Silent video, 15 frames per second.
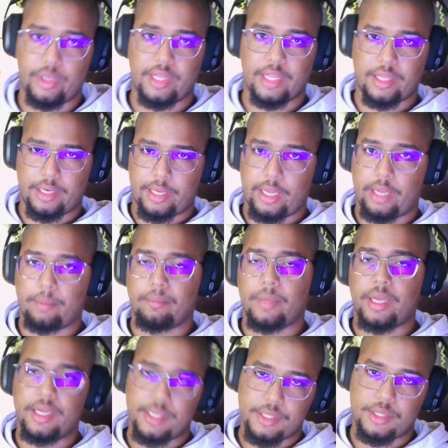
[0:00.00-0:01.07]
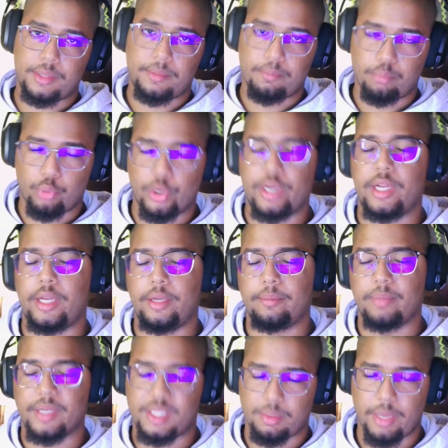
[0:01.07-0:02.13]
that the name is
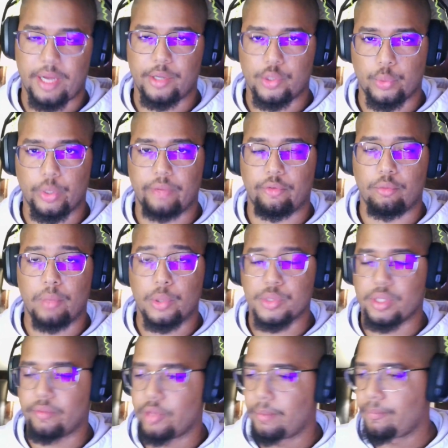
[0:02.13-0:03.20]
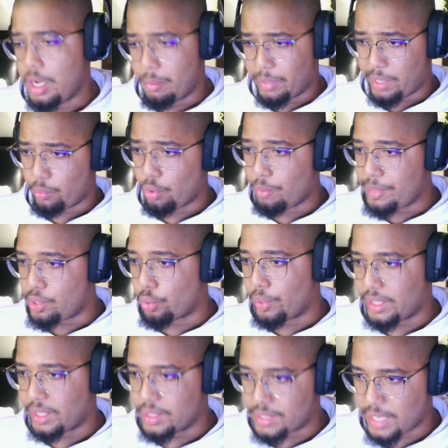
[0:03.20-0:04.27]
pretty explanatory for most of them, but I will be
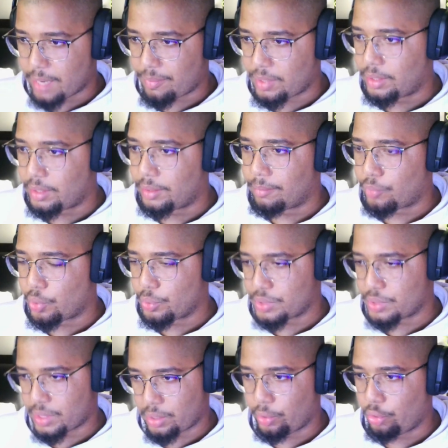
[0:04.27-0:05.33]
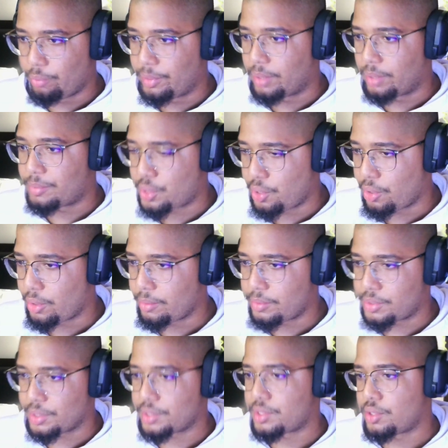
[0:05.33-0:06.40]
going in depth in those that are a little bit obscure,
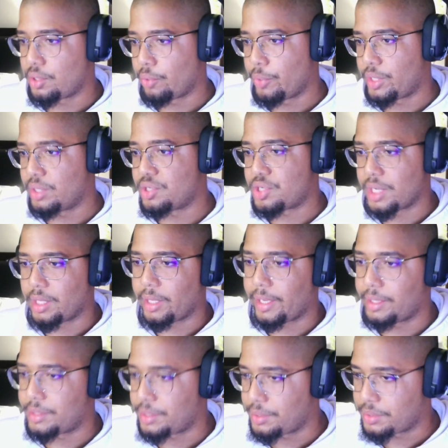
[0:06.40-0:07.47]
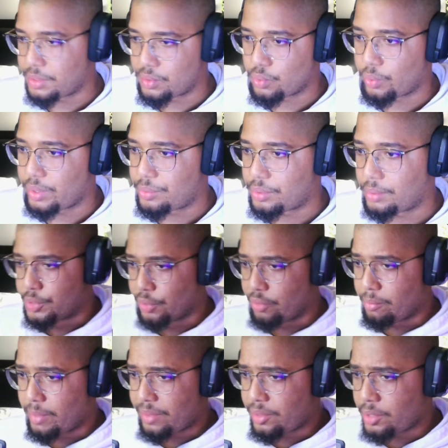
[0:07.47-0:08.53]
just so we can shed light into the situation.
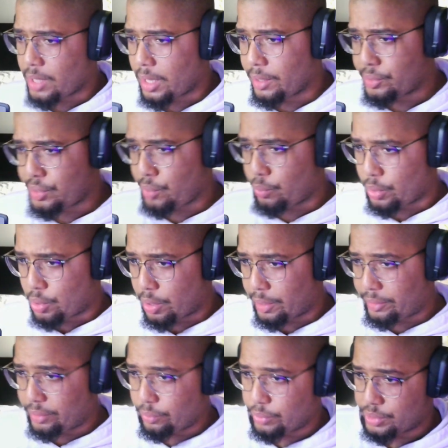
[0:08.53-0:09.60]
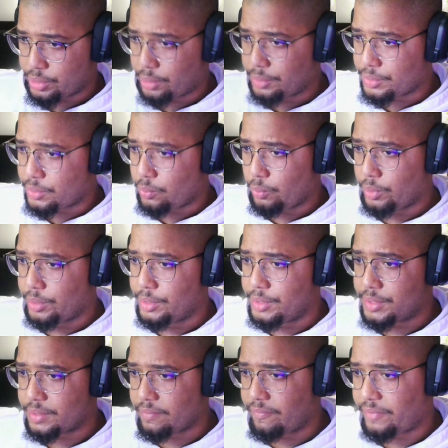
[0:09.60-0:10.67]
The methodology regarding the results
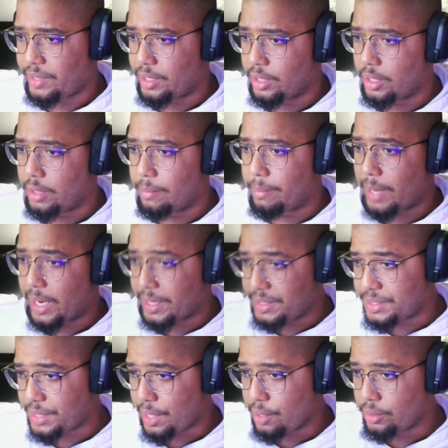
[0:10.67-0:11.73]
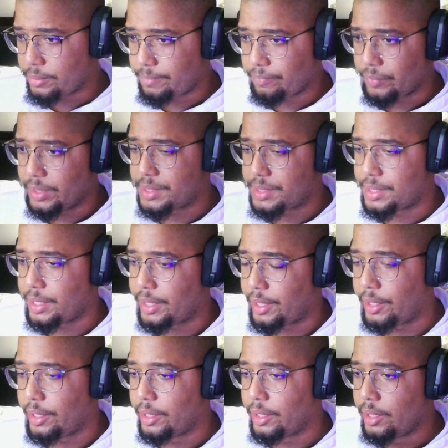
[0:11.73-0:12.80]
was via body scale. It's
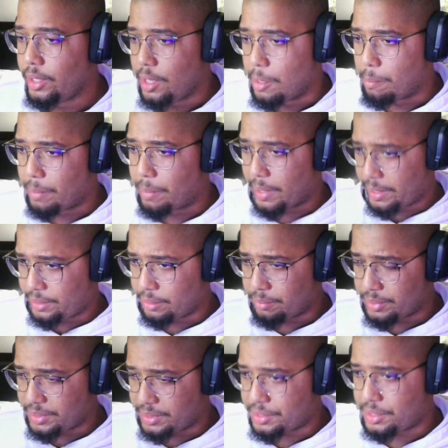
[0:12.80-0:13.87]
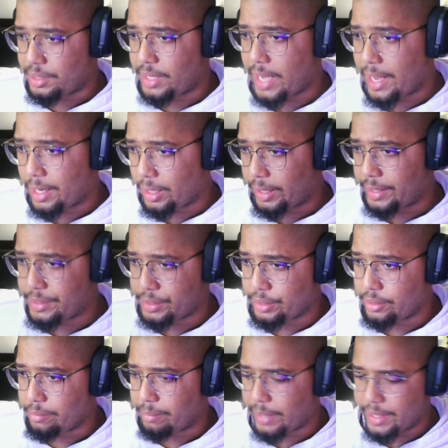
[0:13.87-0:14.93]
a body composition
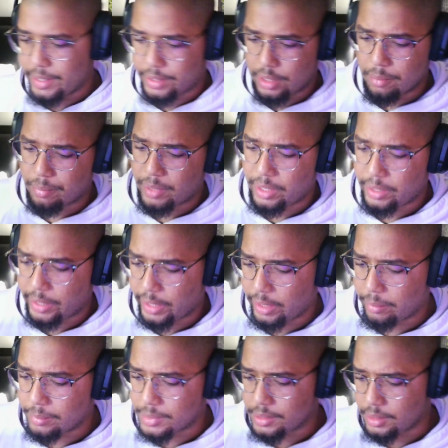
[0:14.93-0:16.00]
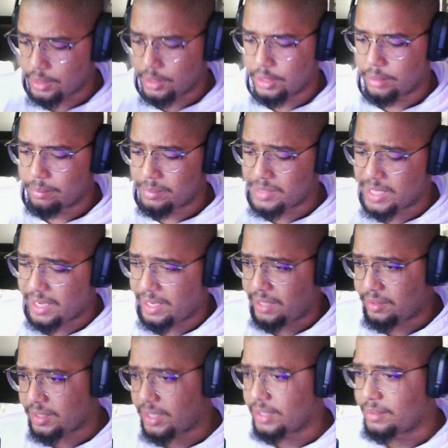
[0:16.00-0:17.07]
analyzer by a company named
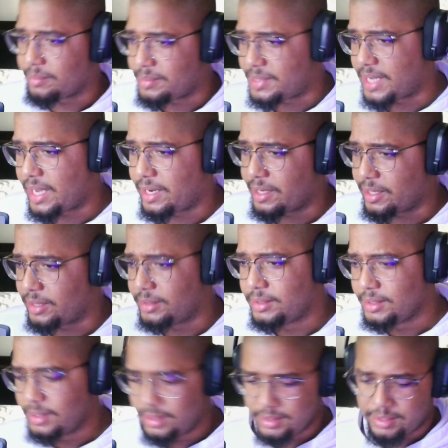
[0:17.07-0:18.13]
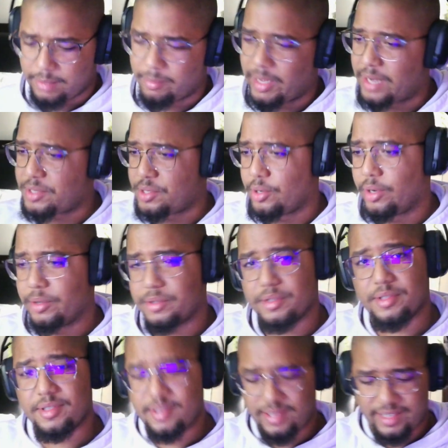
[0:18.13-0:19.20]
Tanita. I'm not sure. I'll
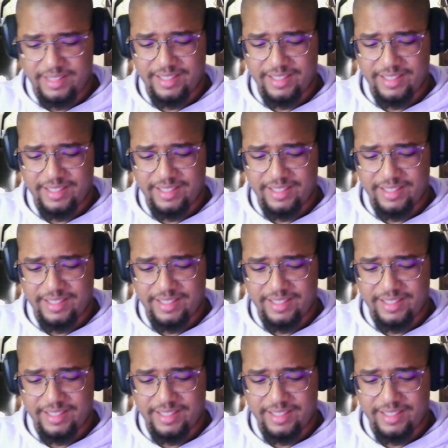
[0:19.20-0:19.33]
just